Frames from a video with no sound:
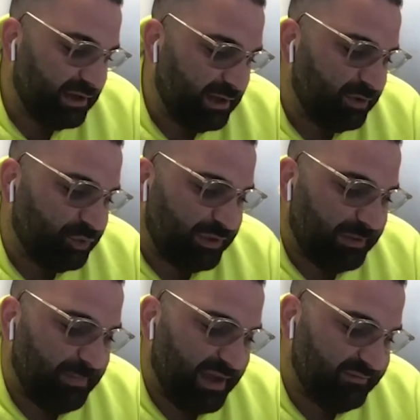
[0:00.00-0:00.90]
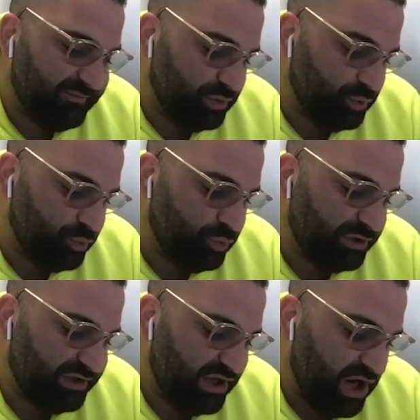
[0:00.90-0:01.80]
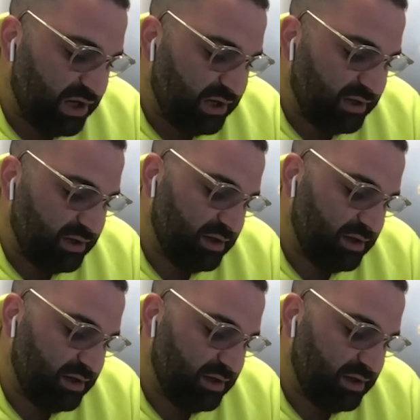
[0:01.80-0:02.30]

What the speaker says: in between Bayview, Young,